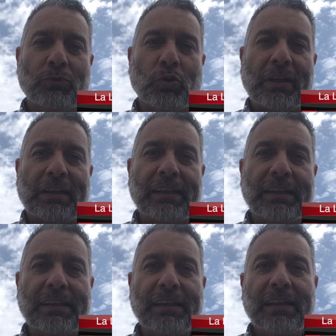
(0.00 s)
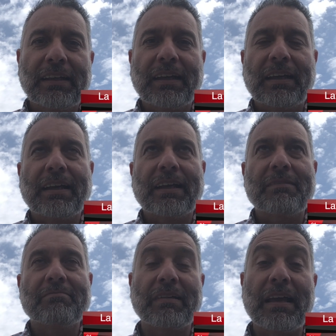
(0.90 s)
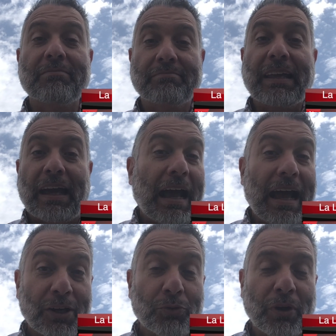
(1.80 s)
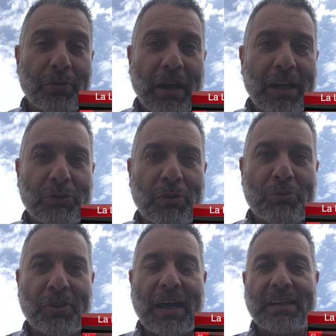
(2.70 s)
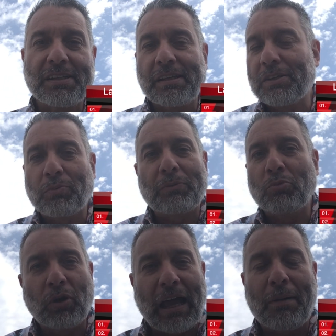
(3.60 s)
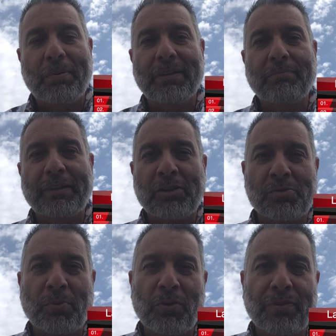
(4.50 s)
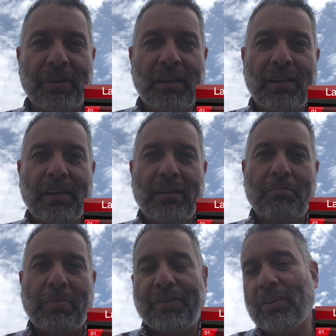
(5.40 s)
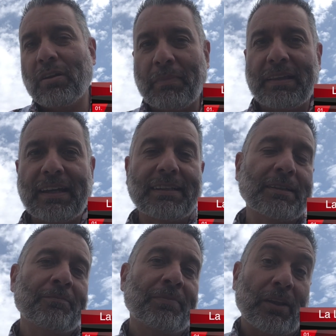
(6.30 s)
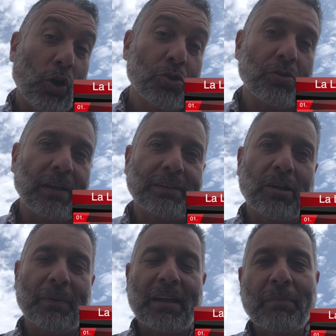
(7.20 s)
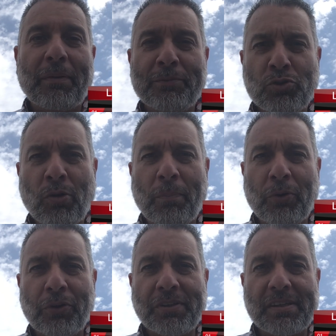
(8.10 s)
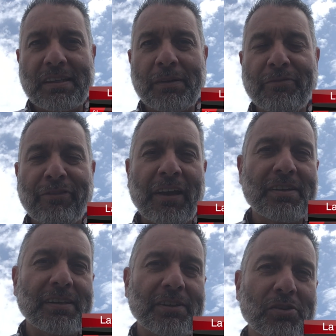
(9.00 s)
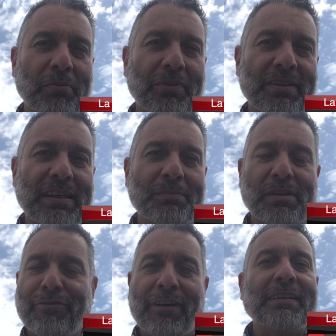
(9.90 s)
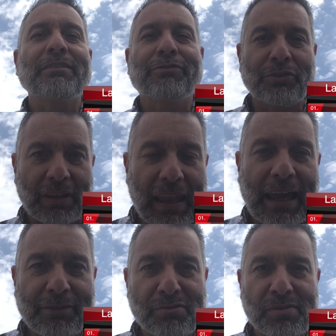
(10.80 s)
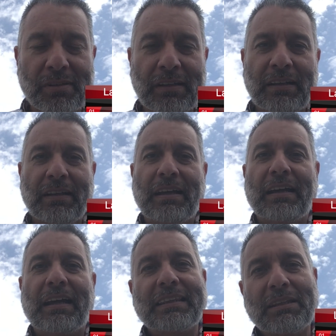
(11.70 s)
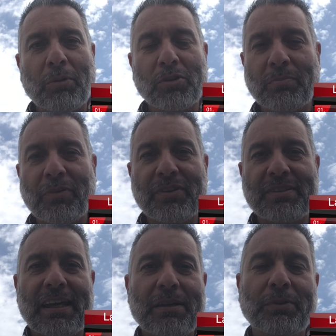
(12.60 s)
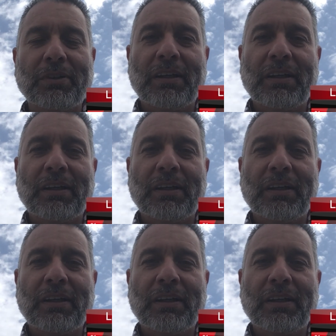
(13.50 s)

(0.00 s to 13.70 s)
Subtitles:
quite clearly, I agree with that. Is what will happen, because both Barcelona and Madrid, also Atletico Madrid, may drop points as they're facing some of the teams that are fighting for their lives at the bottom of the table,